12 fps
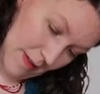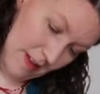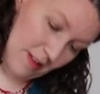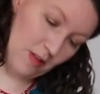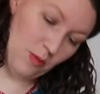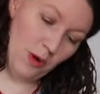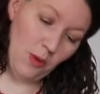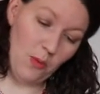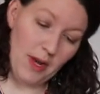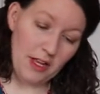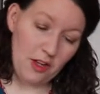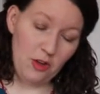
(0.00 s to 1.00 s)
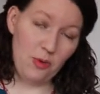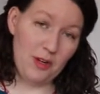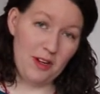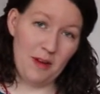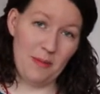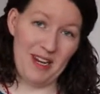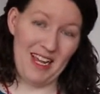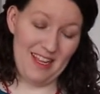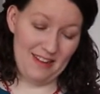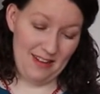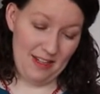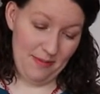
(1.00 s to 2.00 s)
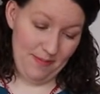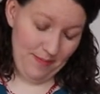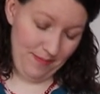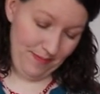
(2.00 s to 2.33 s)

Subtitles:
This is where white glue would come in handy.